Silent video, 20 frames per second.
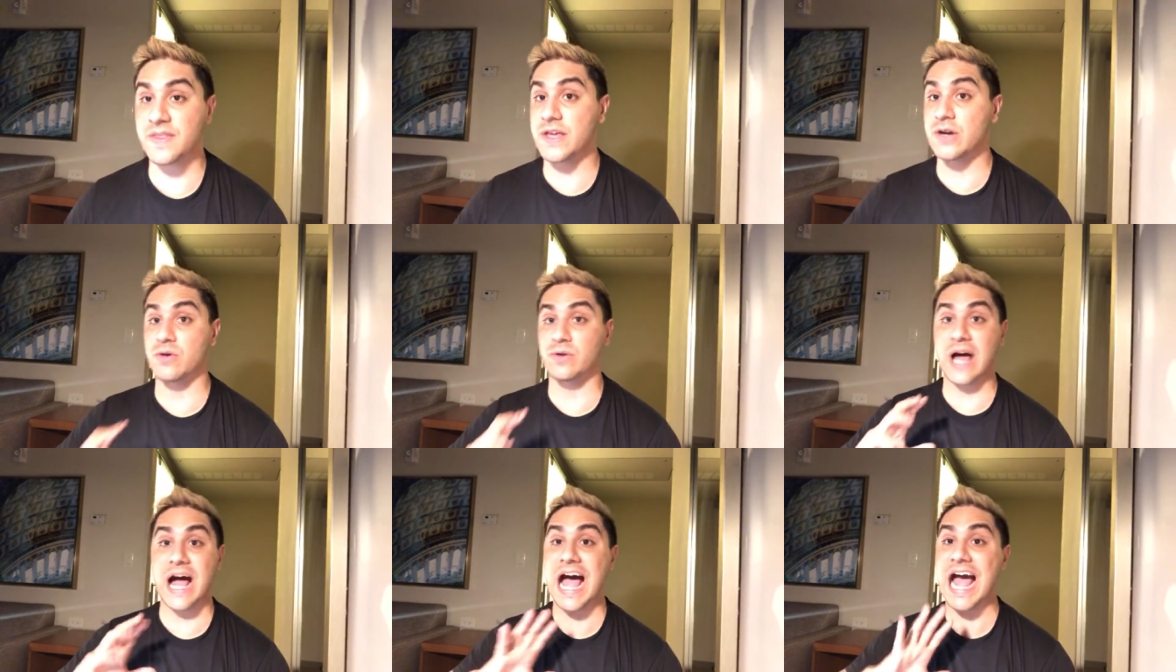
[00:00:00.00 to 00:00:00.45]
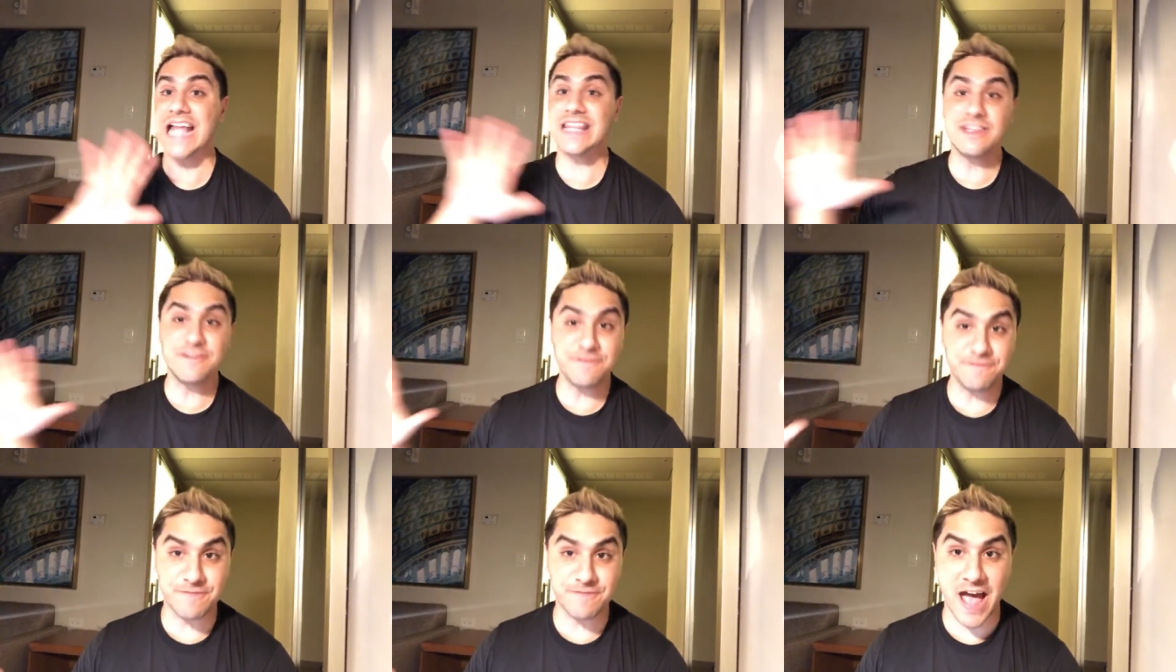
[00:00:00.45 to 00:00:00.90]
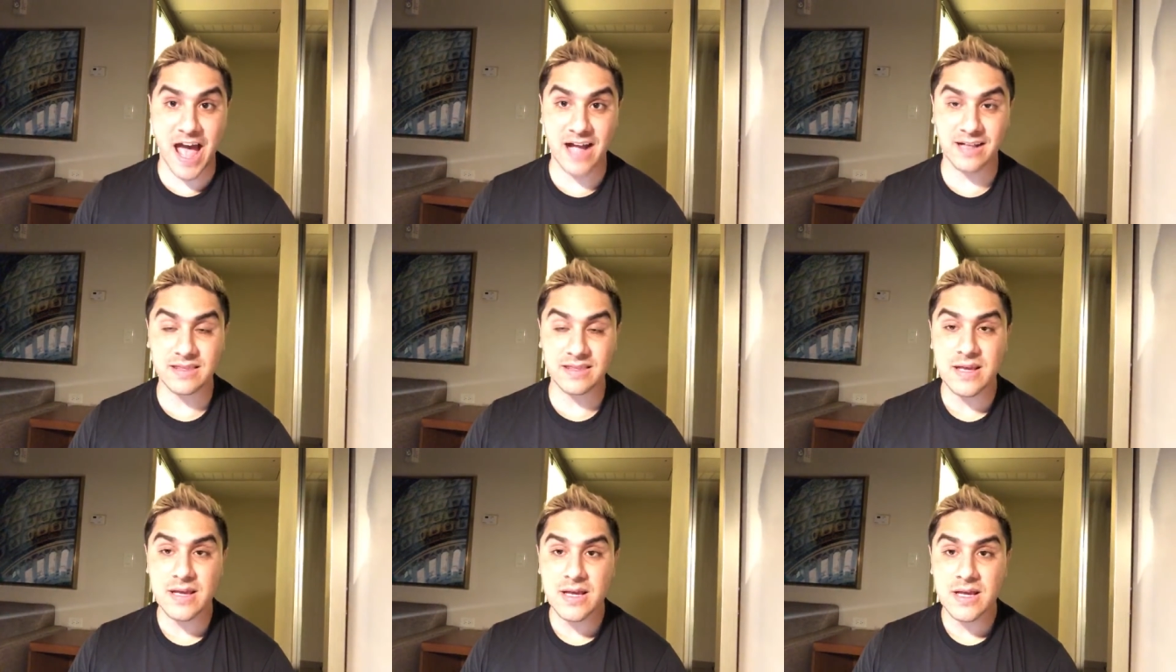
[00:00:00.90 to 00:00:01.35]
They don't hide the
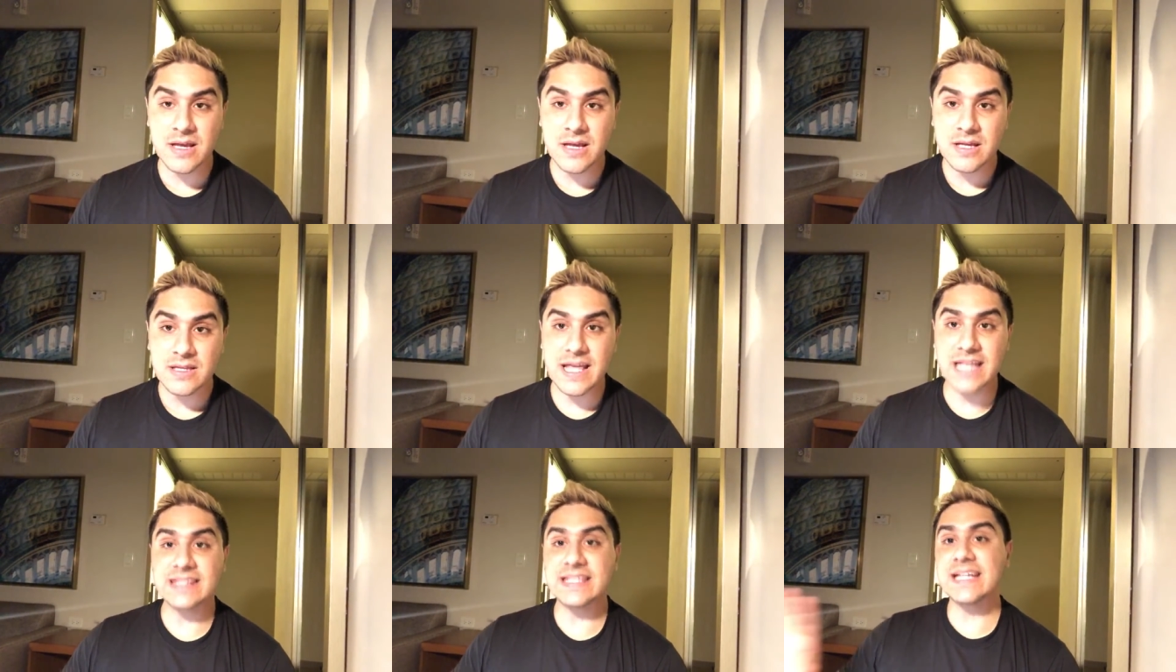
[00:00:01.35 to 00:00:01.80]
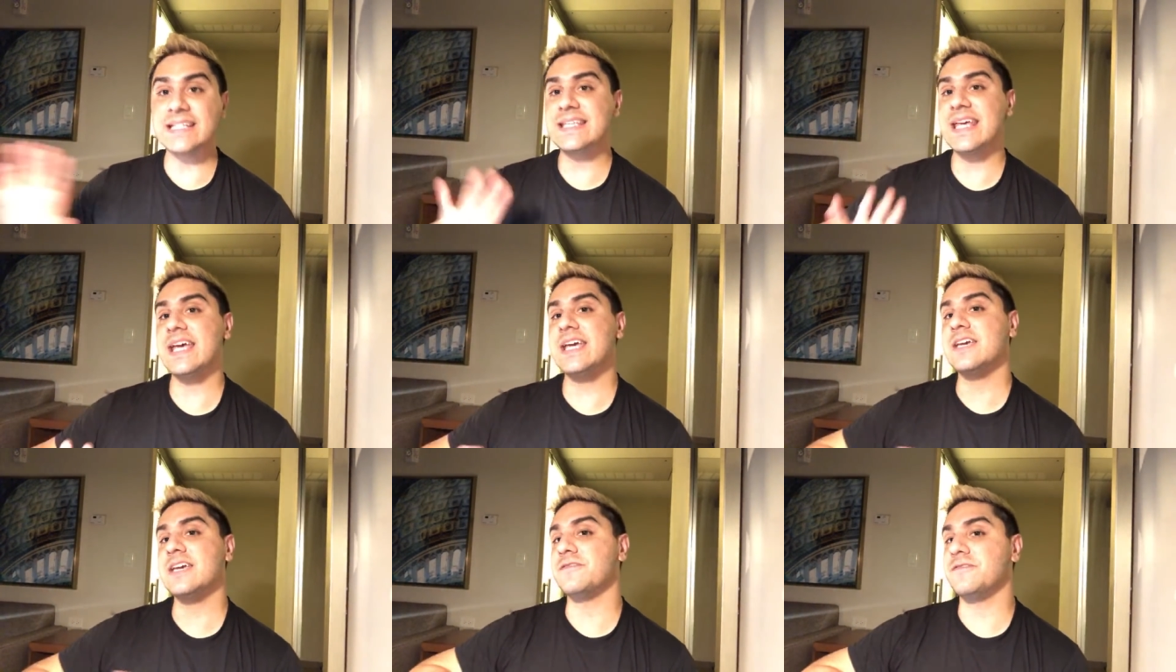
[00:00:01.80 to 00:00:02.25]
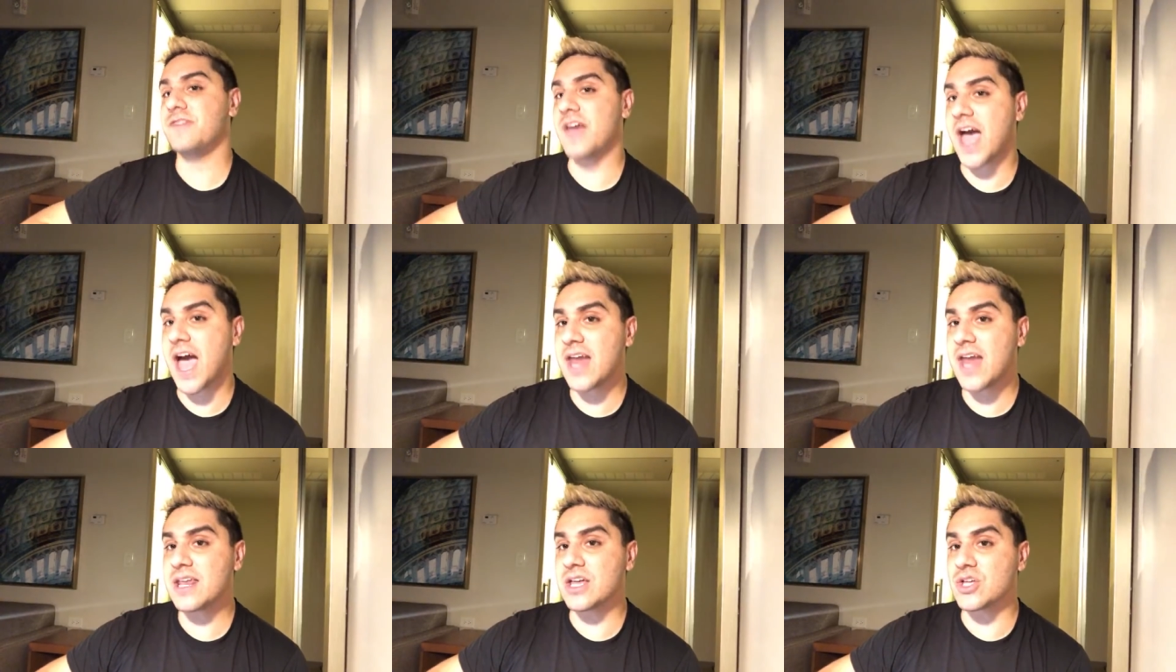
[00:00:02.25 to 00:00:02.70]
fact that they take
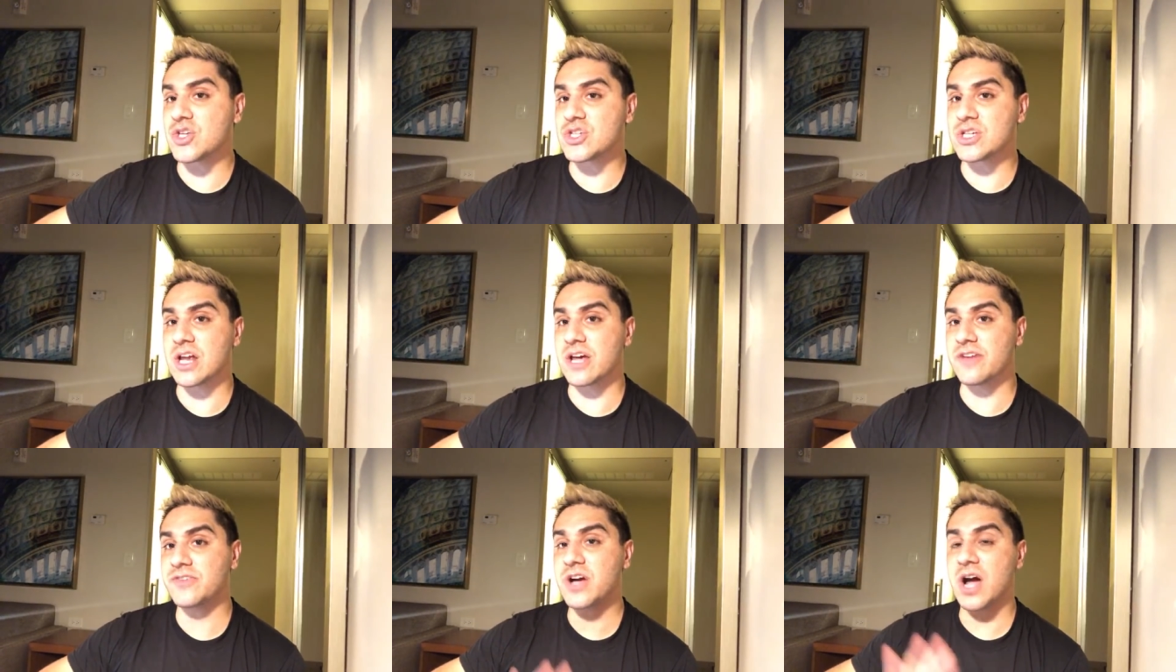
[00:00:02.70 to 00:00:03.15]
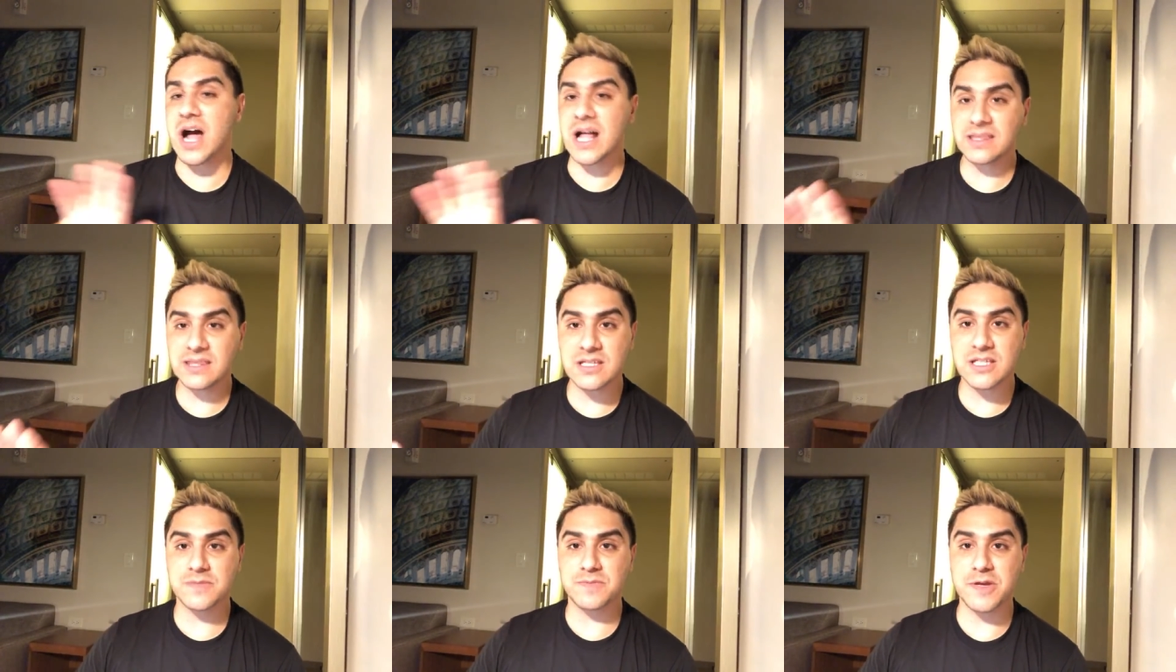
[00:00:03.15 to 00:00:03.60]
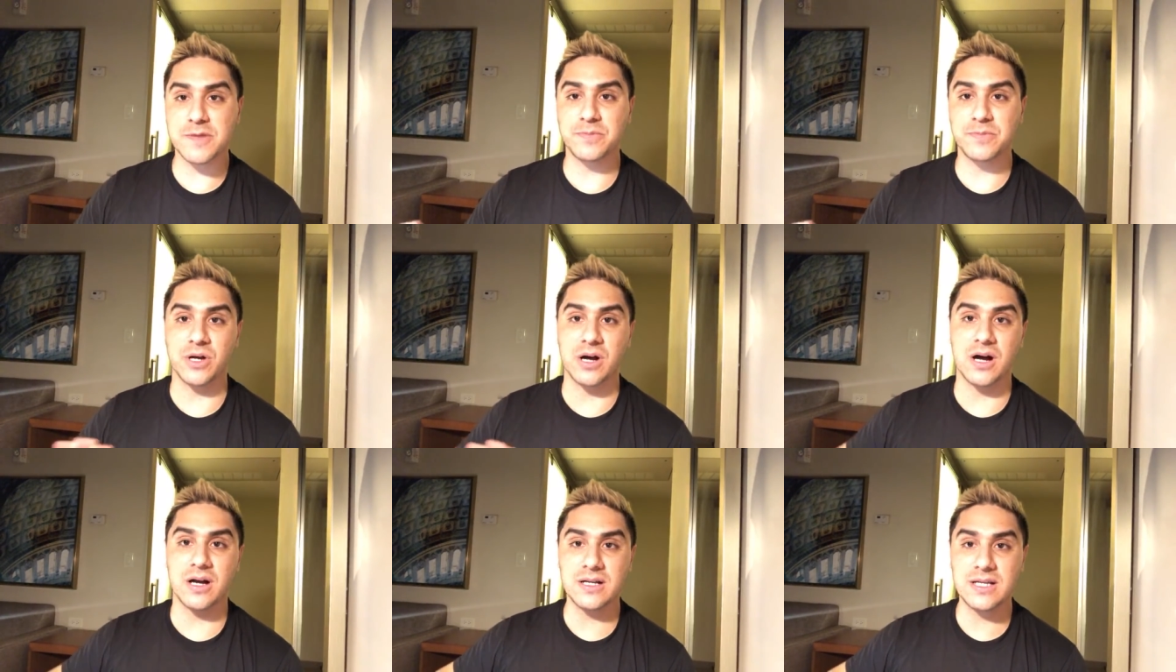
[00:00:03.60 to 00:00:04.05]
advantage, and I've caught these
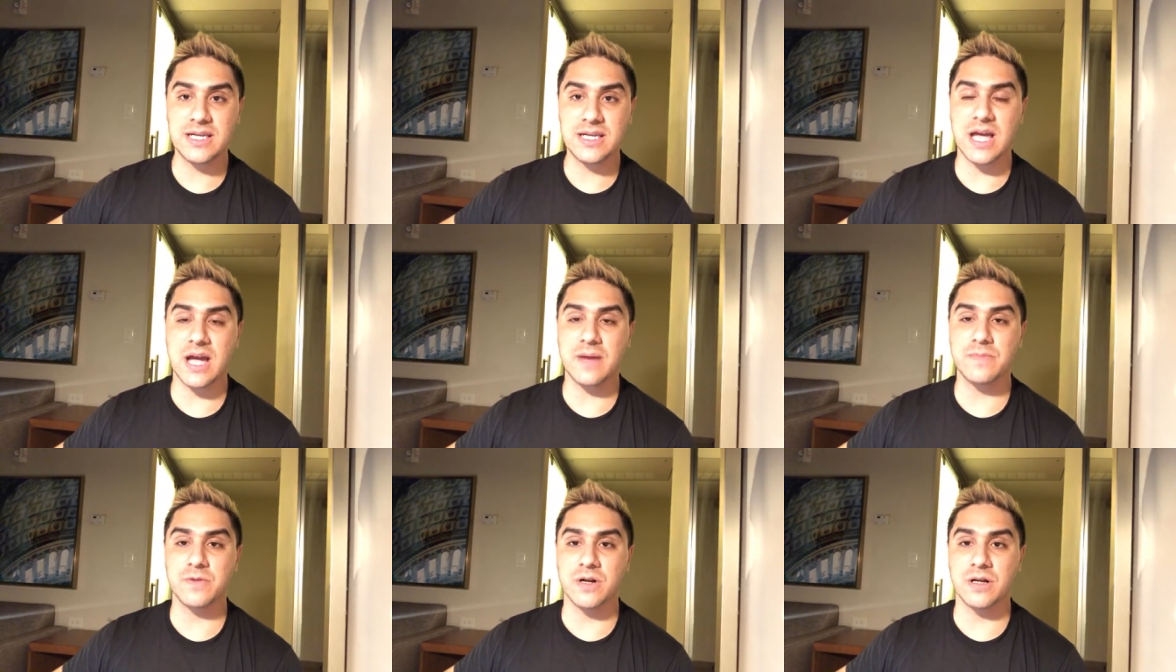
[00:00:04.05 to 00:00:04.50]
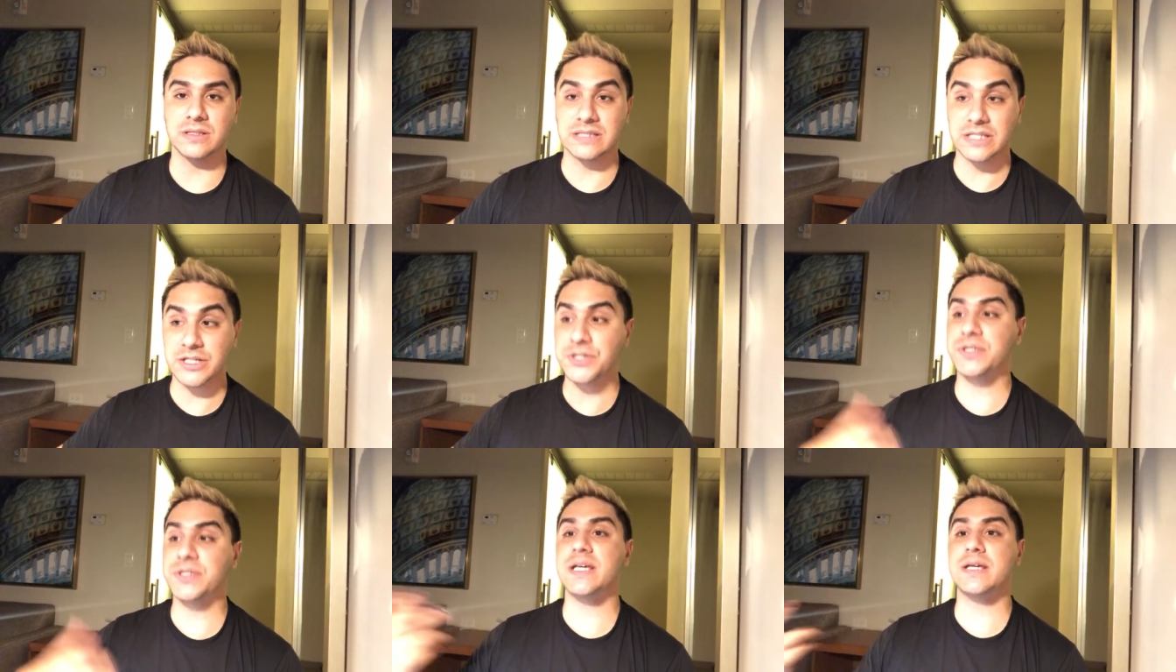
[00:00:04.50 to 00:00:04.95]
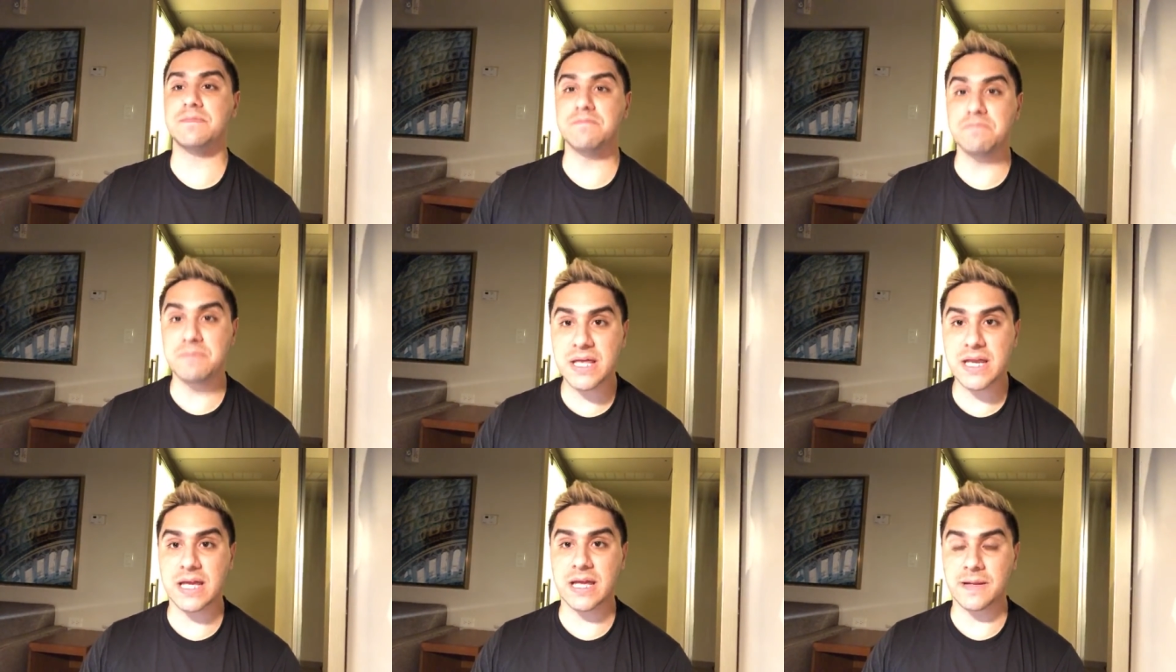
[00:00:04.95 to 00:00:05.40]
people on camera literally
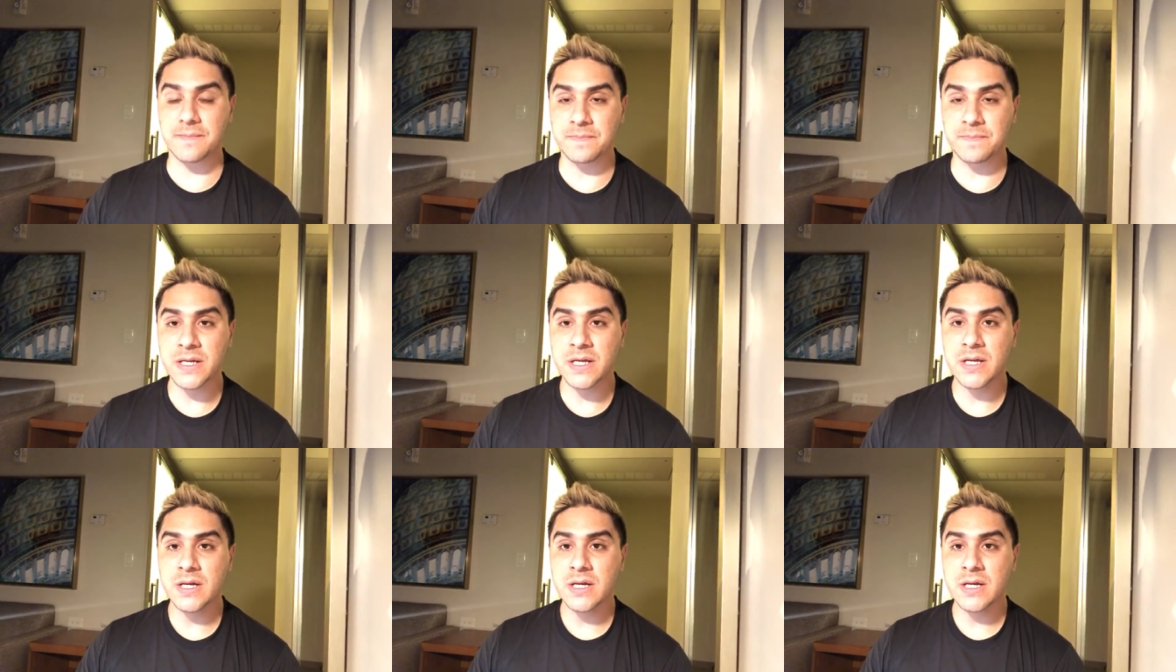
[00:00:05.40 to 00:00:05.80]
admitting